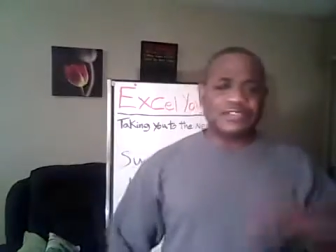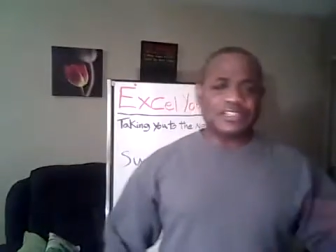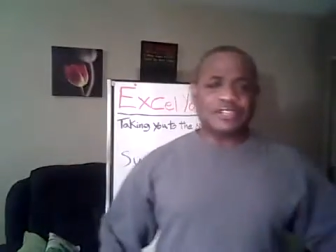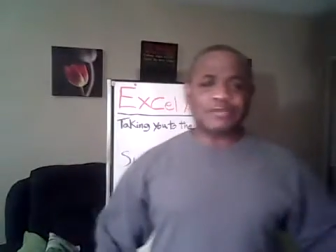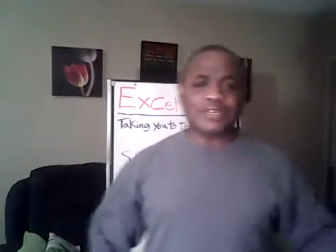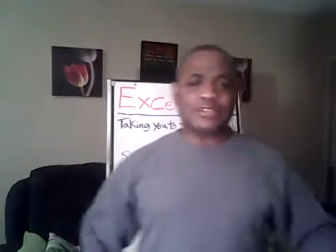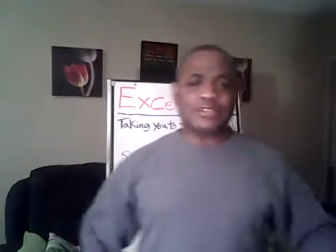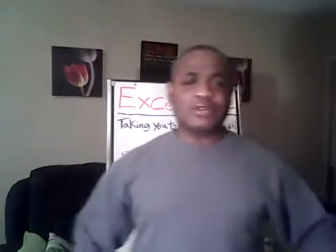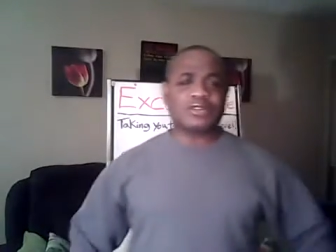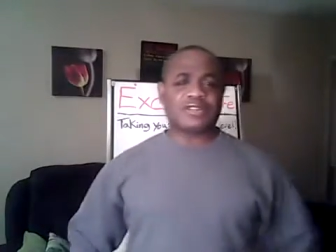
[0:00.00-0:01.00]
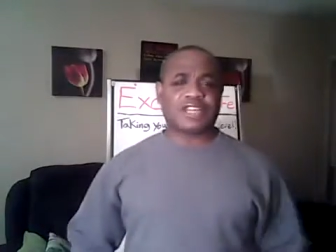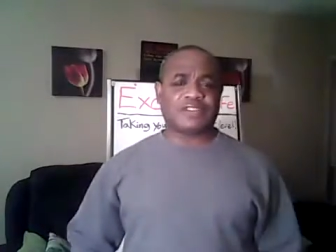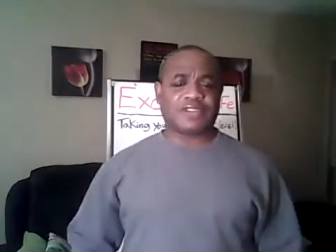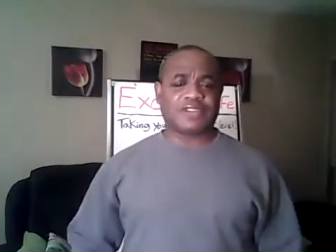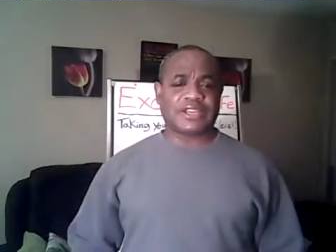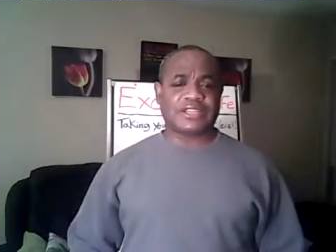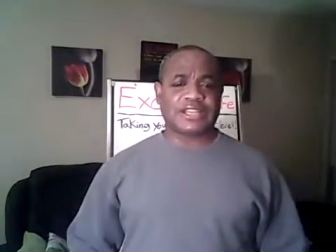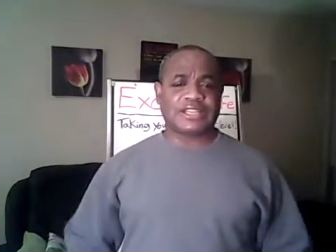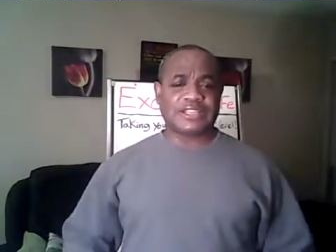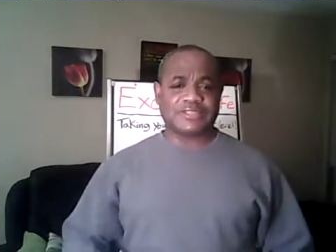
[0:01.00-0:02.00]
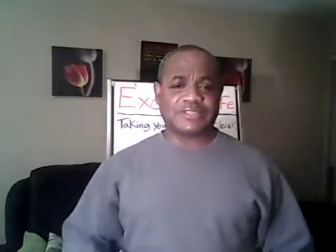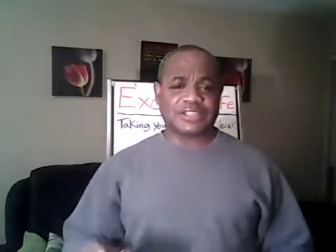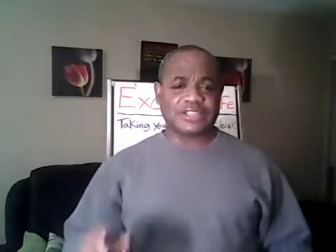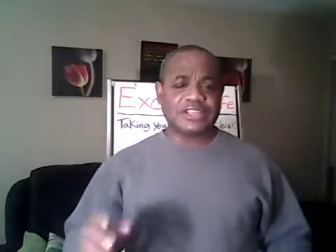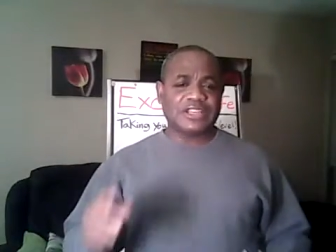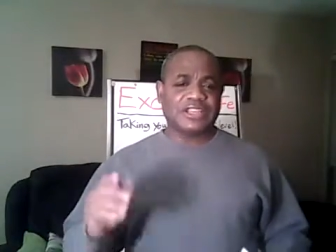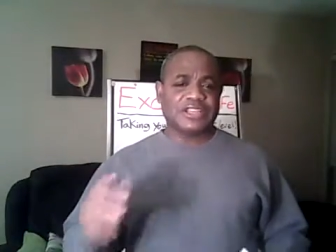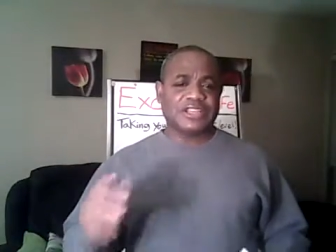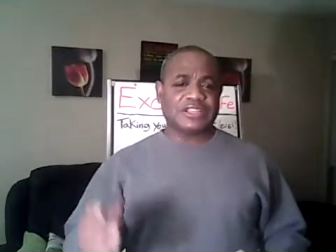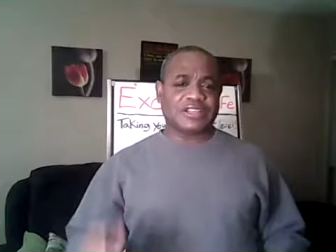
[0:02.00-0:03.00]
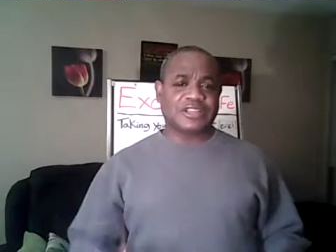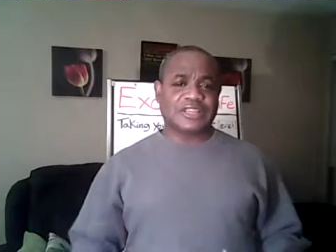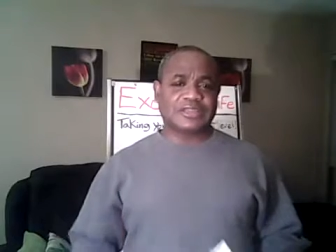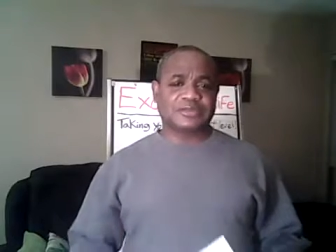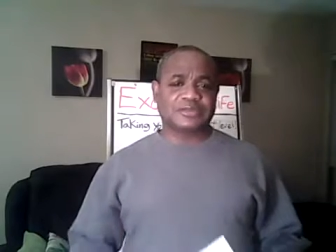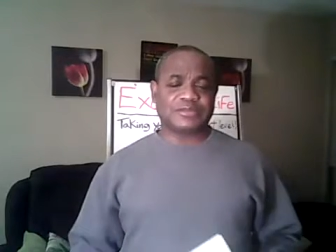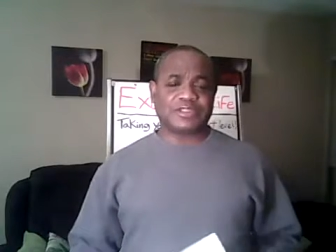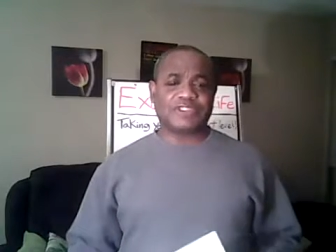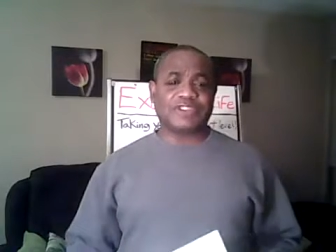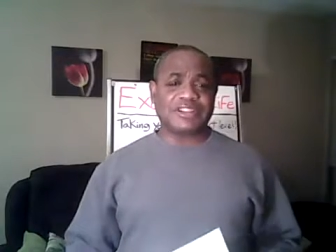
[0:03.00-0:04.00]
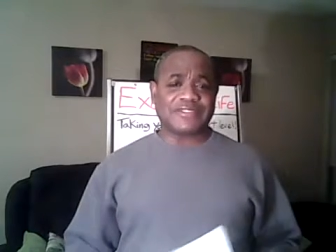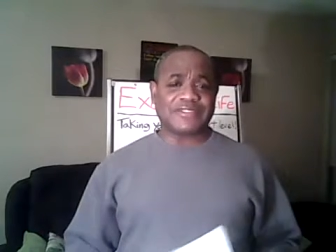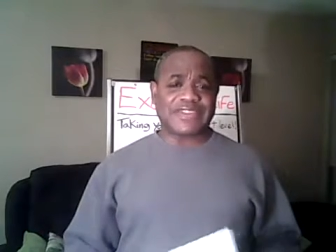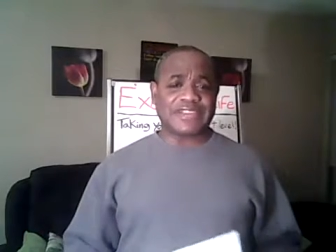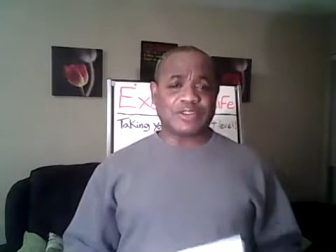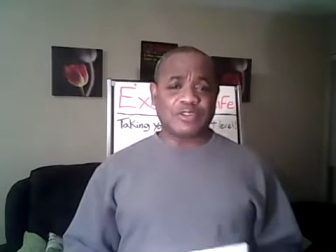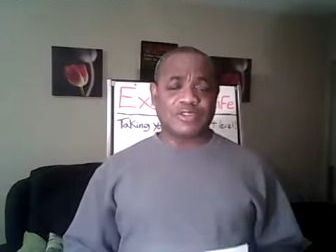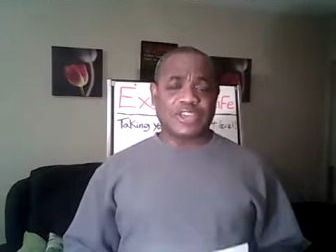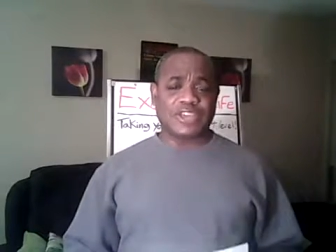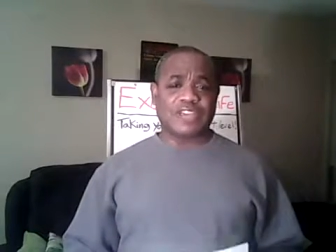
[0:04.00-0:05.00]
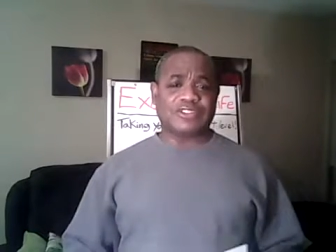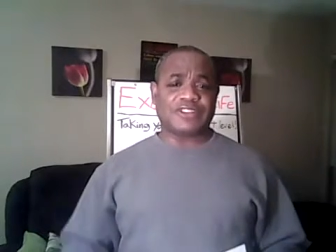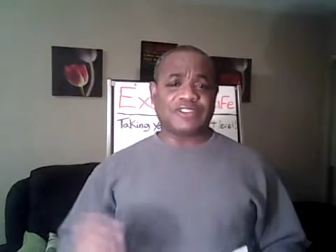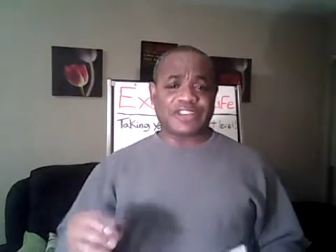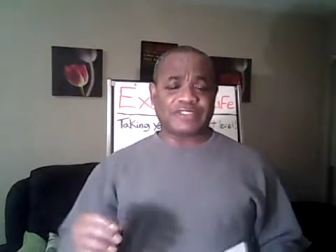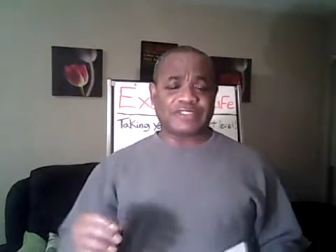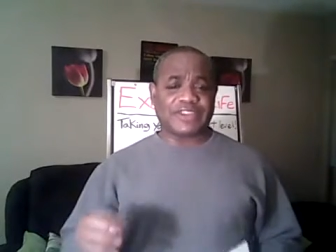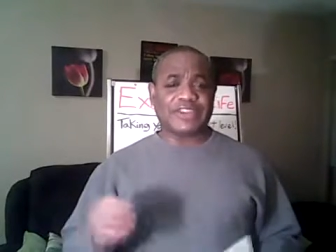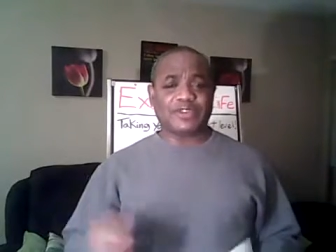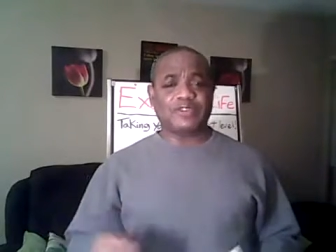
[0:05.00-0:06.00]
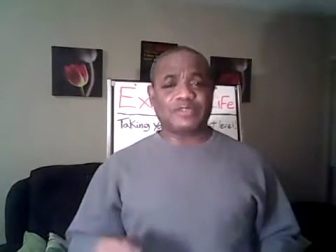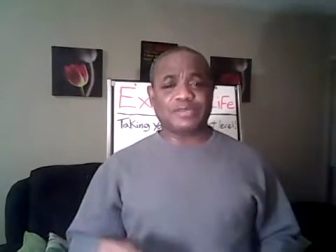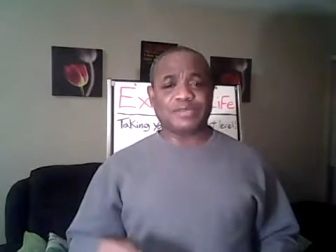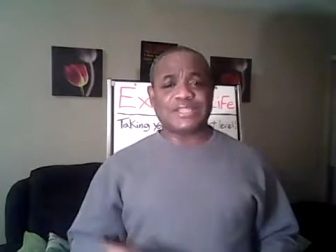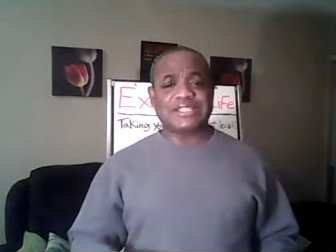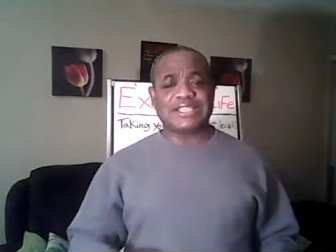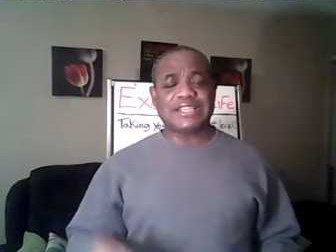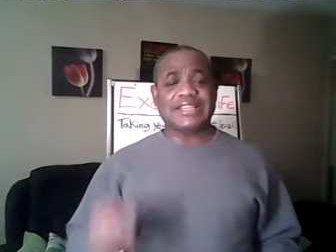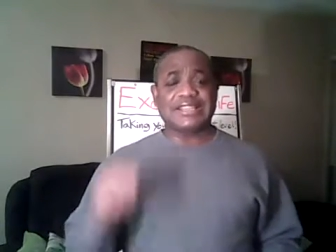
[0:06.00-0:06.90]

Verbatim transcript: in my local area, I live in in the um, the greater Vancouver area, Vancouver, BC.